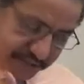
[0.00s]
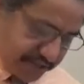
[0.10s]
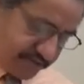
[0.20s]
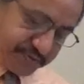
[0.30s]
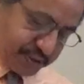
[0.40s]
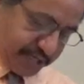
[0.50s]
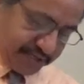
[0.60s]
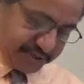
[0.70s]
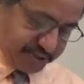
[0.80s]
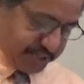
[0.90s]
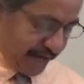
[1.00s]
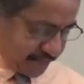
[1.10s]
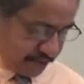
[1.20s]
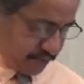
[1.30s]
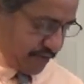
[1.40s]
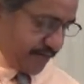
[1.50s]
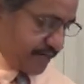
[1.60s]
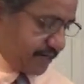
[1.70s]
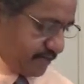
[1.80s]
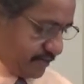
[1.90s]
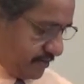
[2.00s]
I took them to Genesis chapter 1,